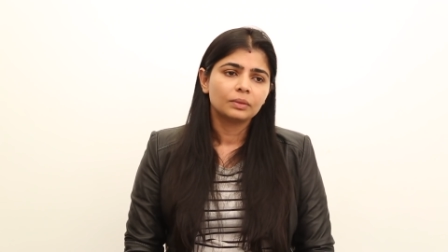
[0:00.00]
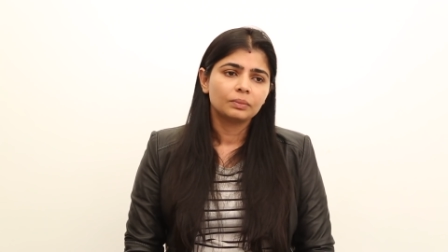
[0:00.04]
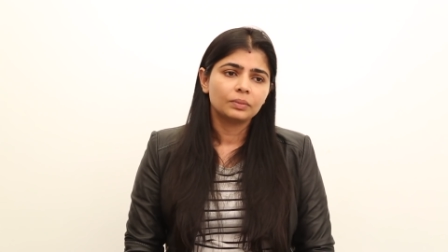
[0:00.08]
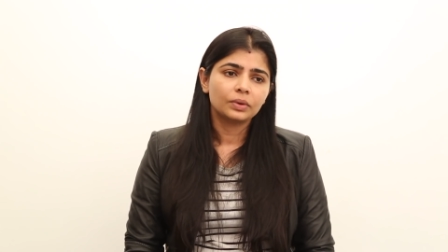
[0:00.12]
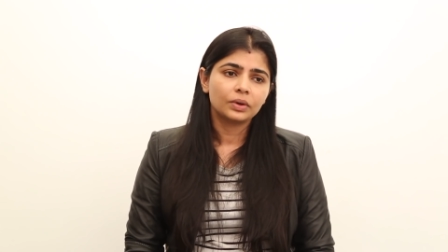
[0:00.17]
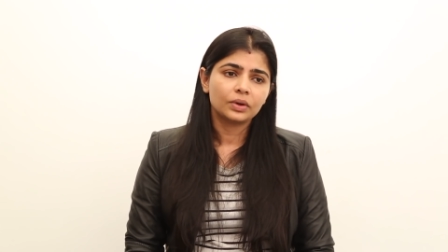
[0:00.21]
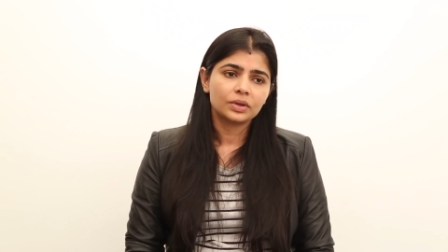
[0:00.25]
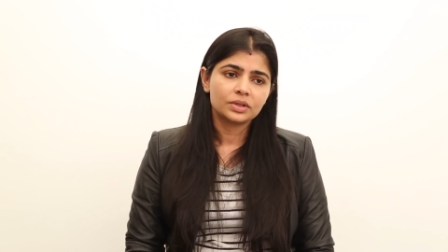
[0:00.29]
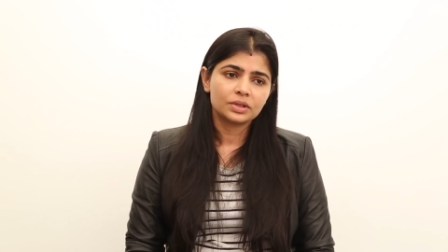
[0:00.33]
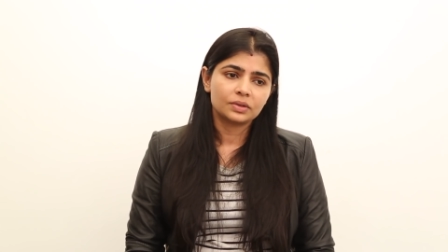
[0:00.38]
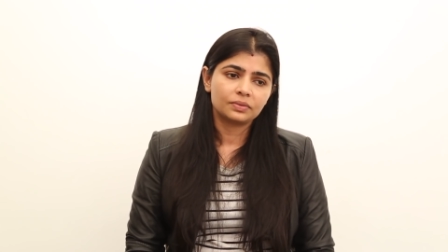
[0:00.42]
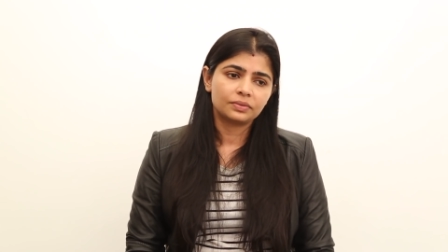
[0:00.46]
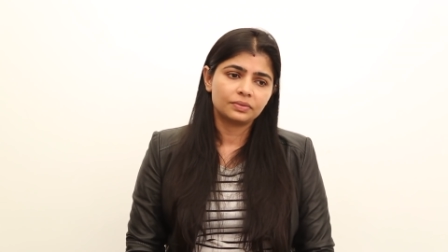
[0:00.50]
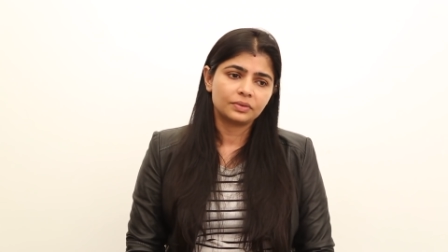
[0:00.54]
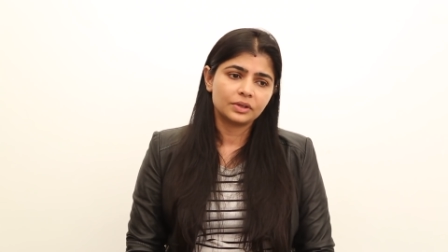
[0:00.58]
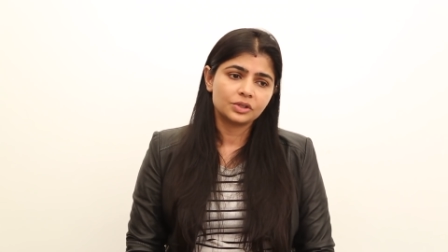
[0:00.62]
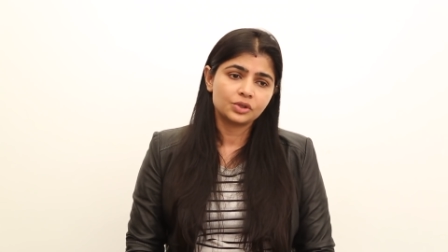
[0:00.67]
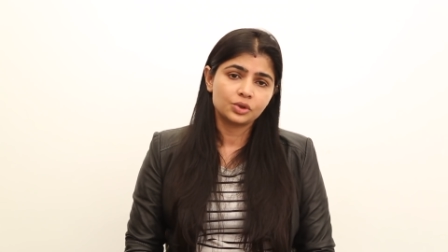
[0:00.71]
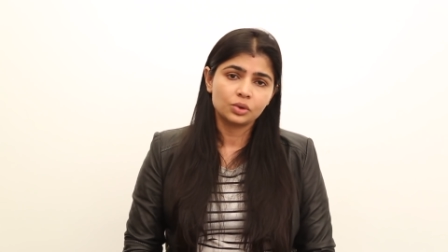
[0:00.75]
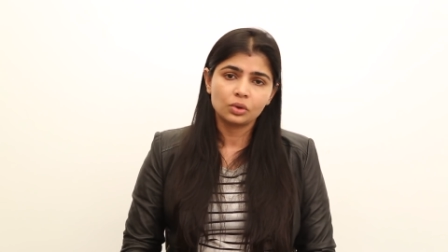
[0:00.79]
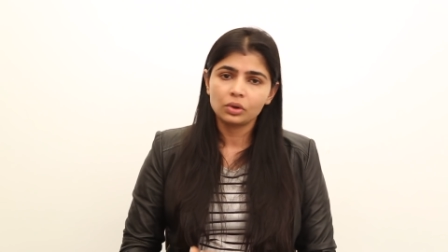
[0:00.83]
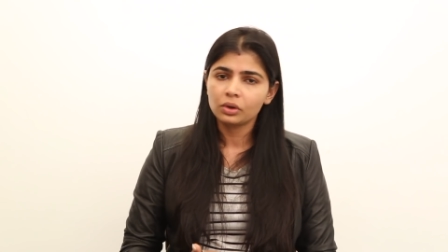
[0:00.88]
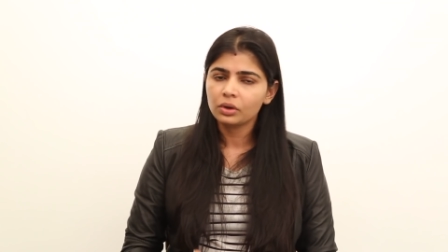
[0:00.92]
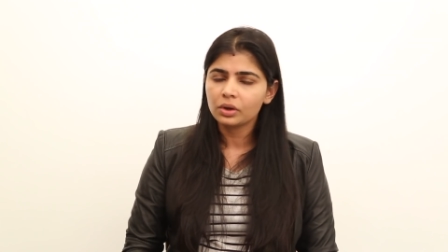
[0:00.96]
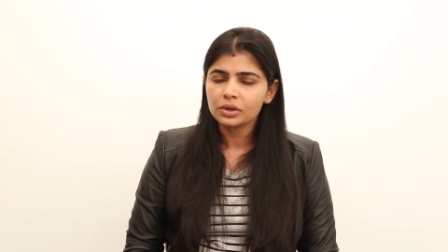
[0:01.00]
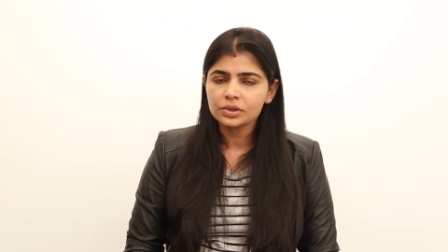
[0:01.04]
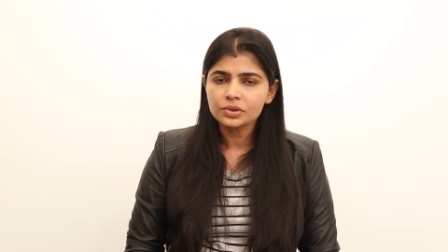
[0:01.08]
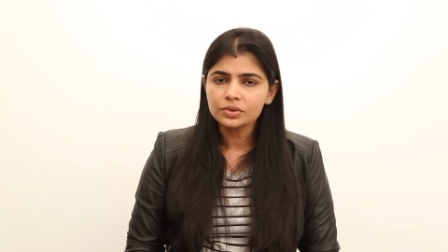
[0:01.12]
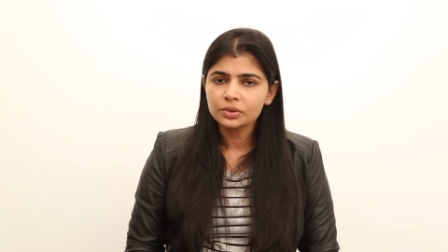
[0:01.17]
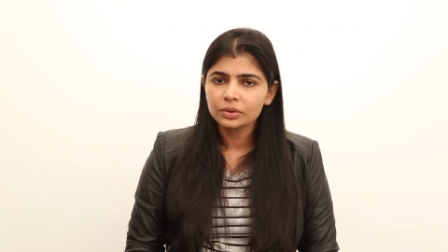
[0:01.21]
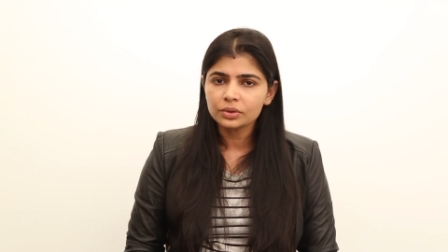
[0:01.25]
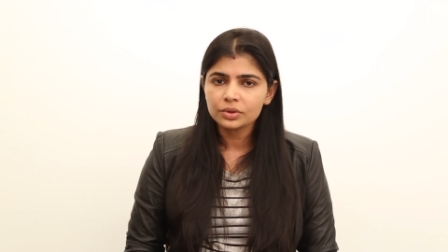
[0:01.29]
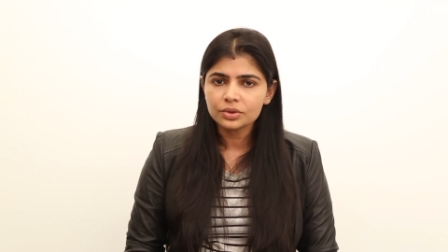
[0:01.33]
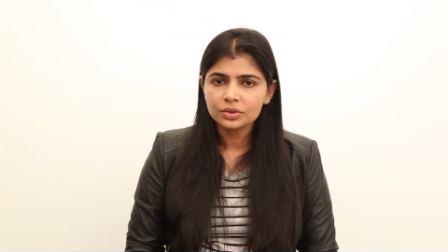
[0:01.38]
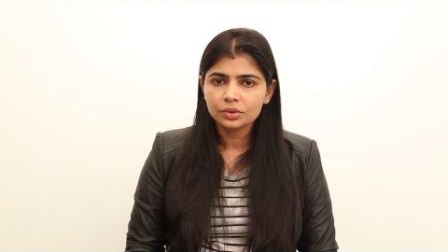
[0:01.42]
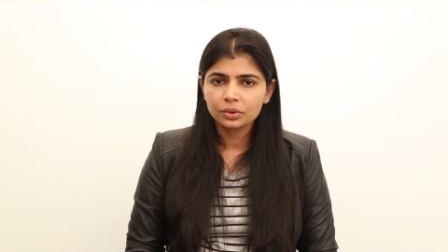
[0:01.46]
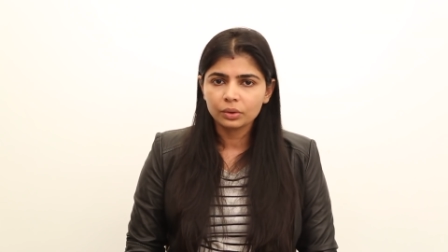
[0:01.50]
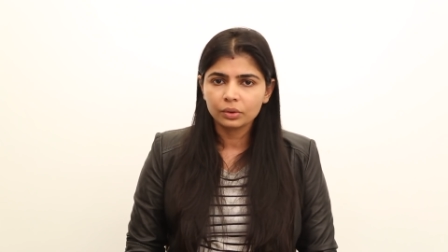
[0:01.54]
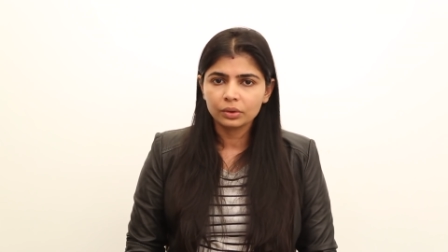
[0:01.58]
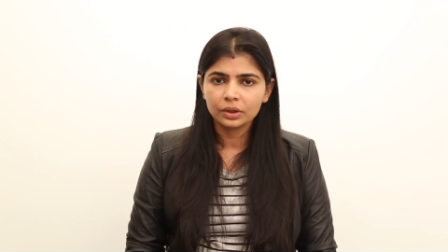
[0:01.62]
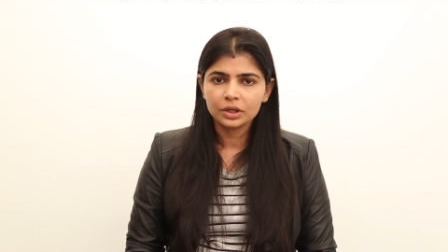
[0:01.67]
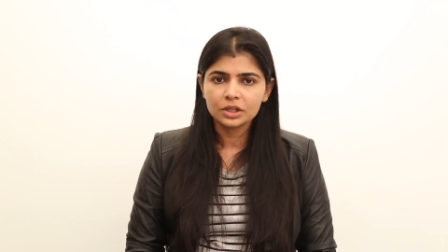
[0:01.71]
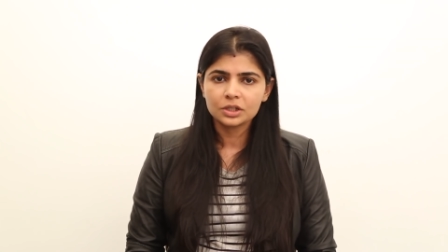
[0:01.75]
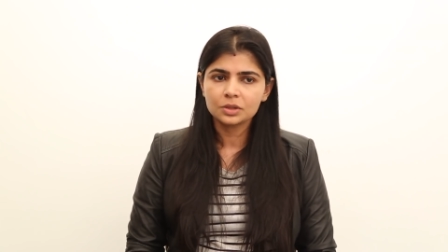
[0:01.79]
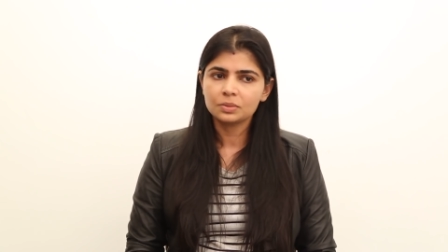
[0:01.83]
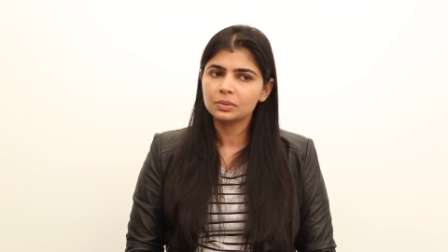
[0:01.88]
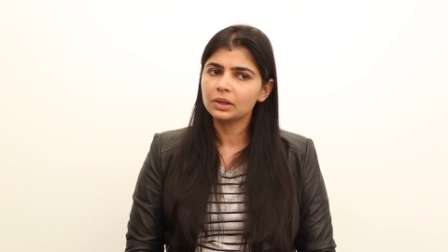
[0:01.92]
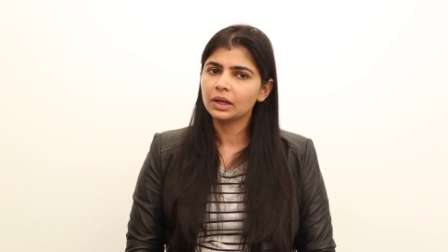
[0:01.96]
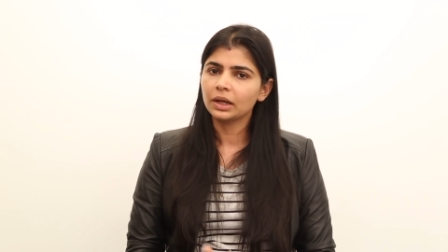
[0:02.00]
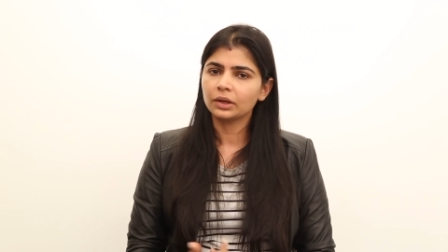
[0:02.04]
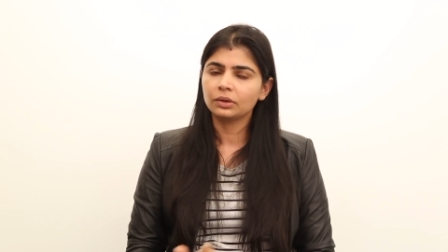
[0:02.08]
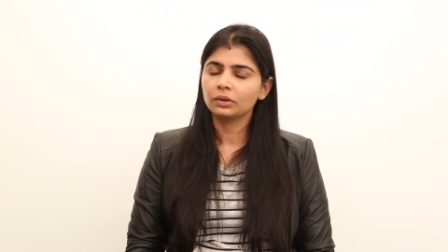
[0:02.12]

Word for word: because if a show cause notice could reach me,